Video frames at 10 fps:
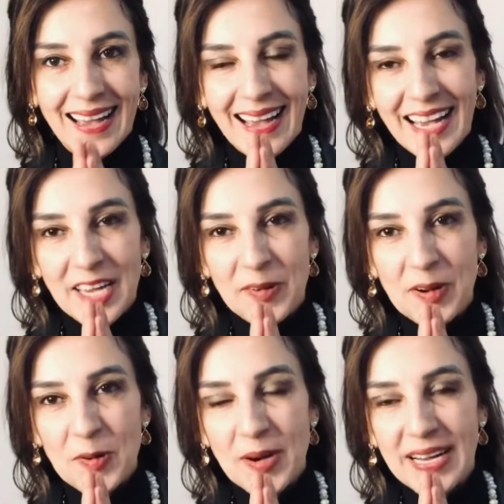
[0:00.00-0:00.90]
Hi
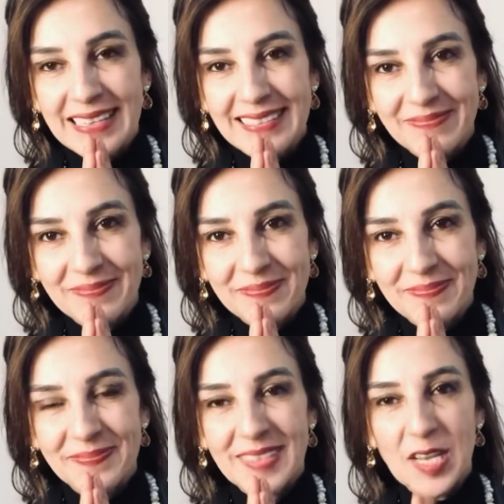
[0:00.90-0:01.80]
everyone,
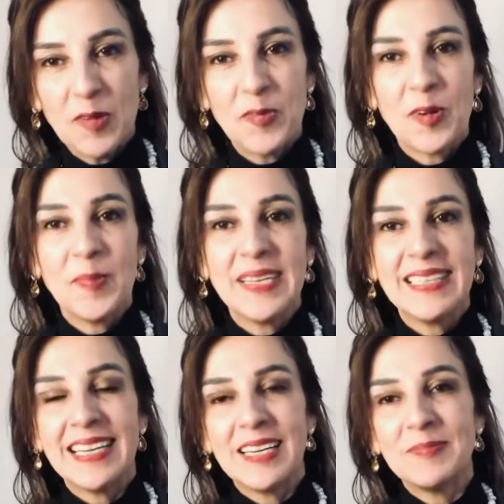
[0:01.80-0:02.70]
love from
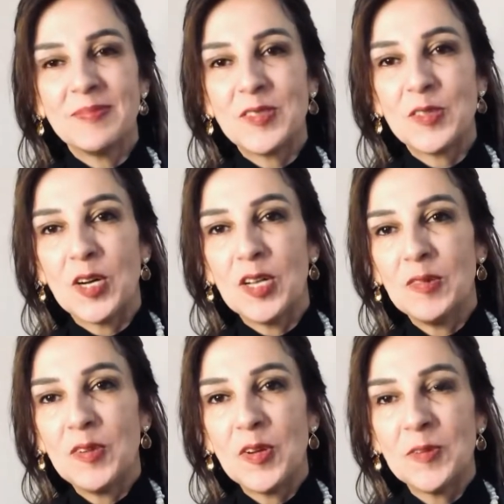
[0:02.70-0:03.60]
India to all
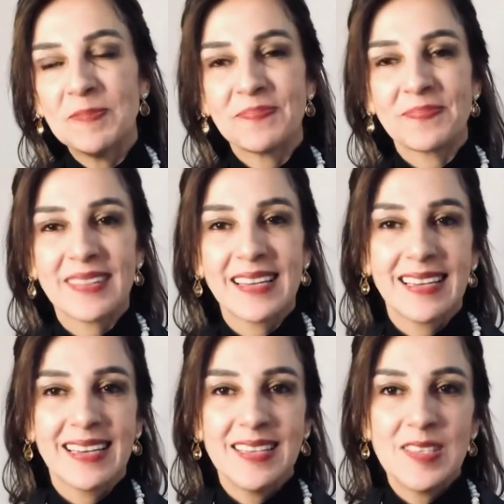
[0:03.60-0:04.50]
of you.
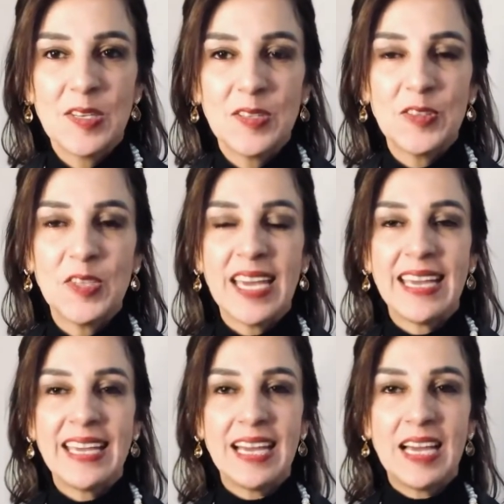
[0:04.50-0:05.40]
So
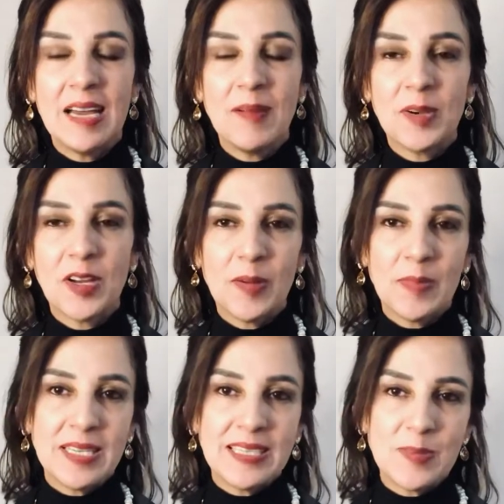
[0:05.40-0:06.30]
today I'm gonna
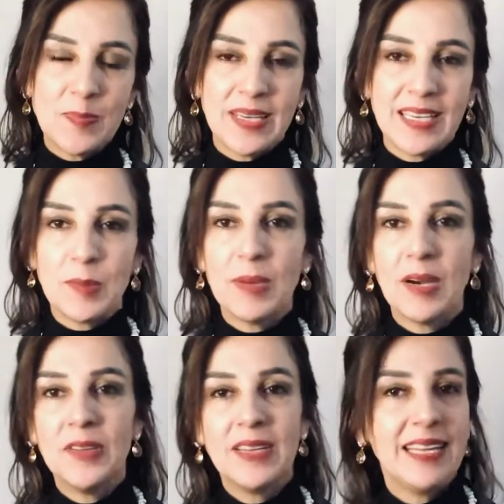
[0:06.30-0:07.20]
be speaking
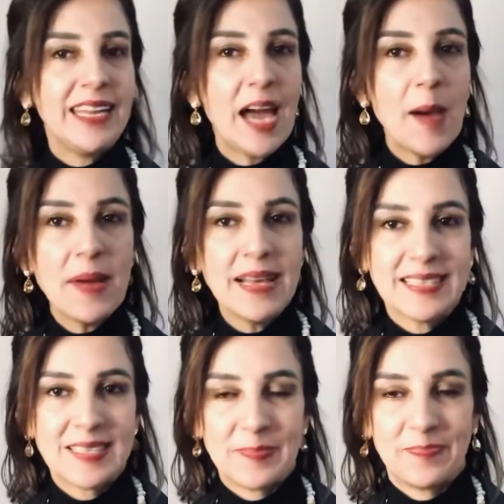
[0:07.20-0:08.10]
about the
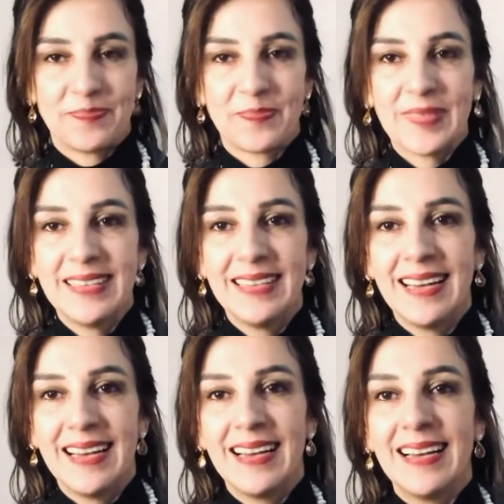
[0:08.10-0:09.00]
Niyamas,
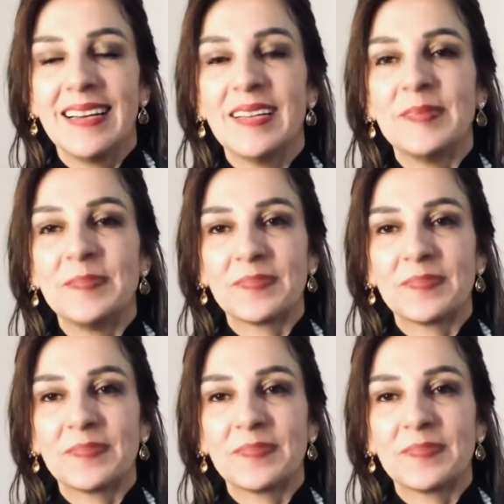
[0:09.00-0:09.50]
the